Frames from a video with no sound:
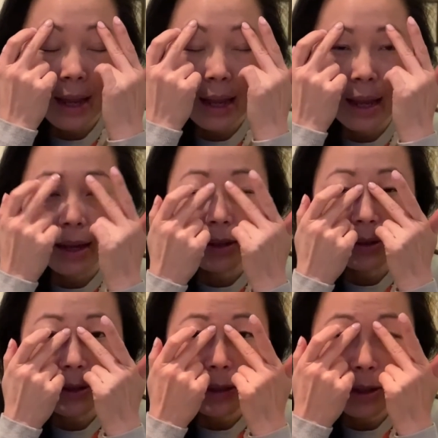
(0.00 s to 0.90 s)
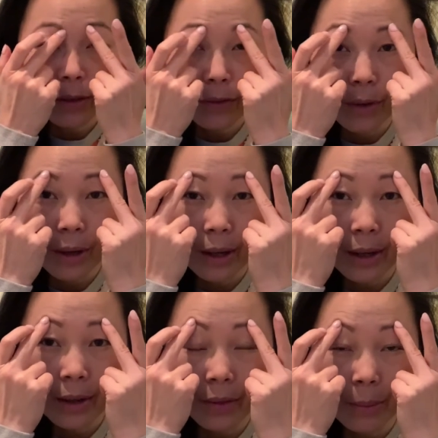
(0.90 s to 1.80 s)
And you just look for
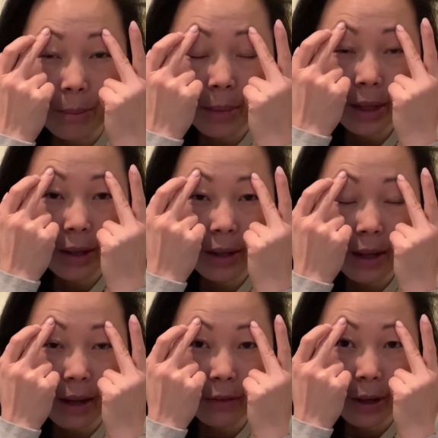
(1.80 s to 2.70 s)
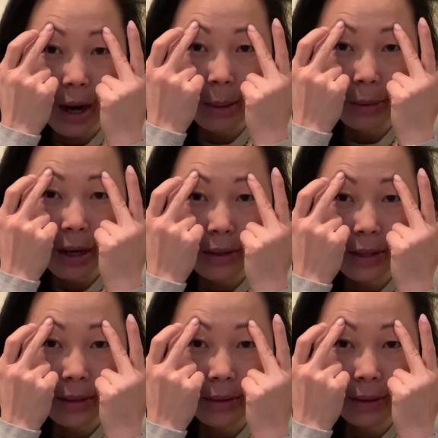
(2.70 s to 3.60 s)
the middle of your
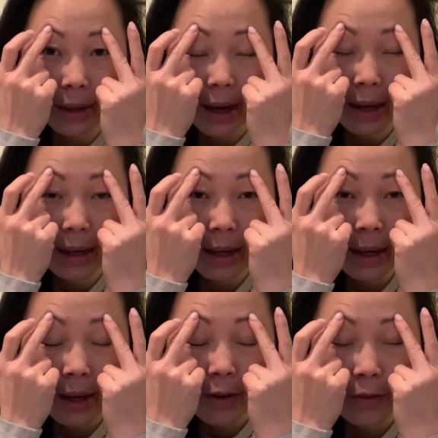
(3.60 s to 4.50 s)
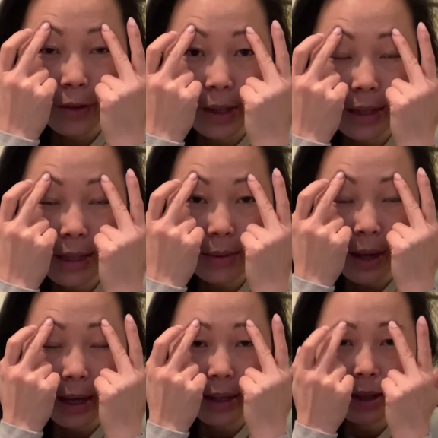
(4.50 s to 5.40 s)
eyebrows, okay? For this
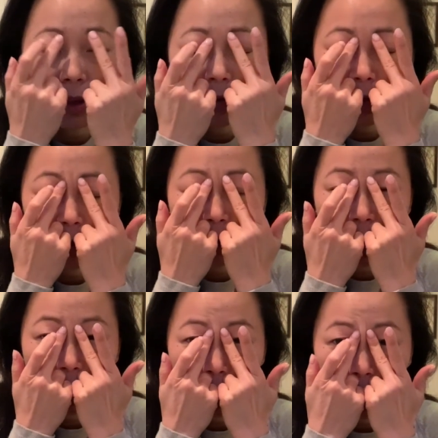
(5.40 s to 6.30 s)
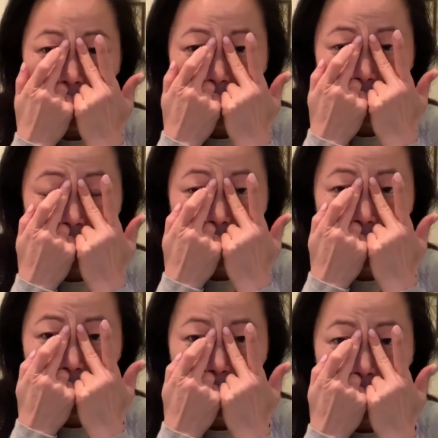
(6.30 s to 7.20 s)
one, if you're finding this
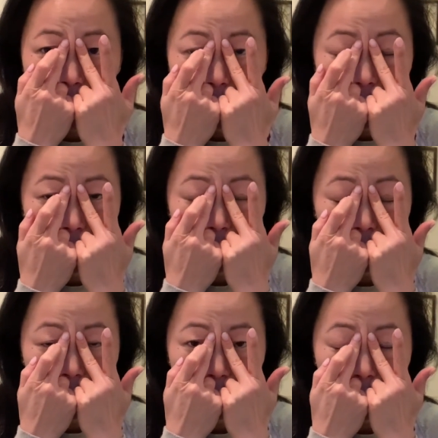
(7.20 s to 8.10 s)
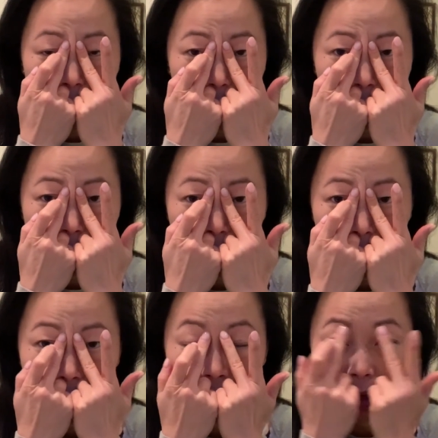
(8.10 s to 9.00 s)
feels better, then do that
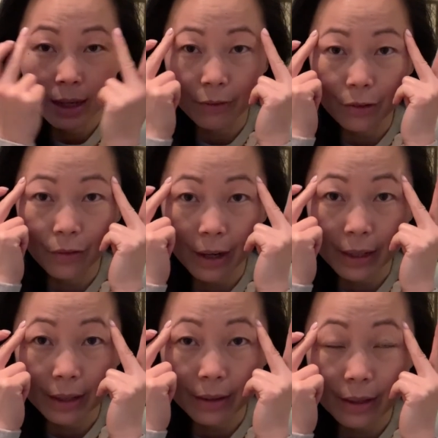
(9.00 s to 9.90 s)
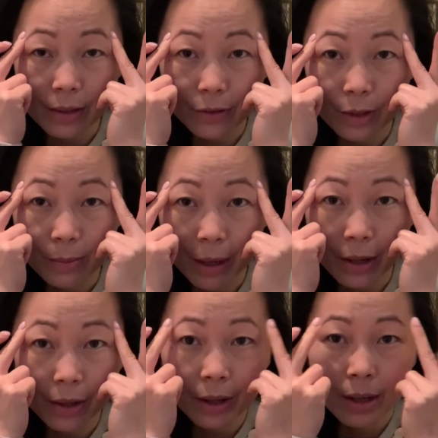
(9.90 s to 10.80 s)
instead. If you're finding this feels
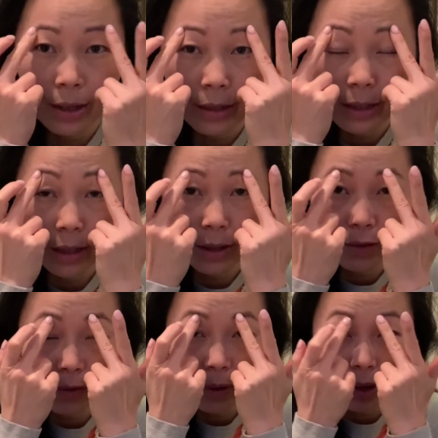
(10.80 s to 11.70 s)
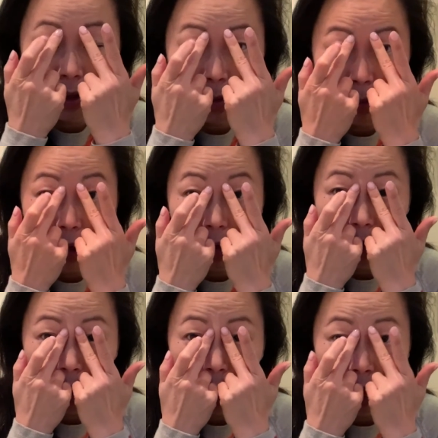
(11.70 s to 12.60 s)
better, just look for a spot
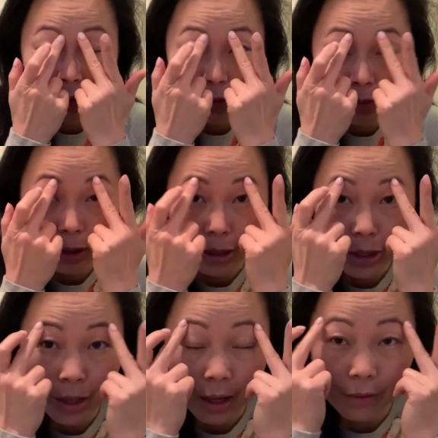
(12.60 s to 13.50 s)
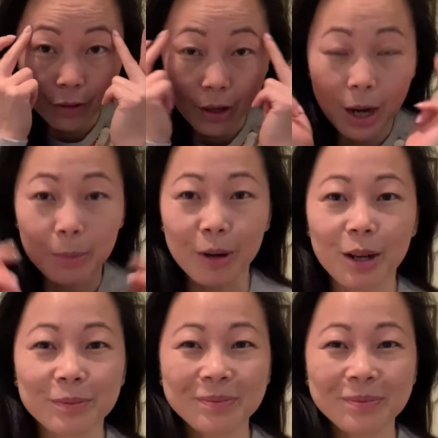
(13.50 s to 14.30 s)
along the ridge of your eyebrow,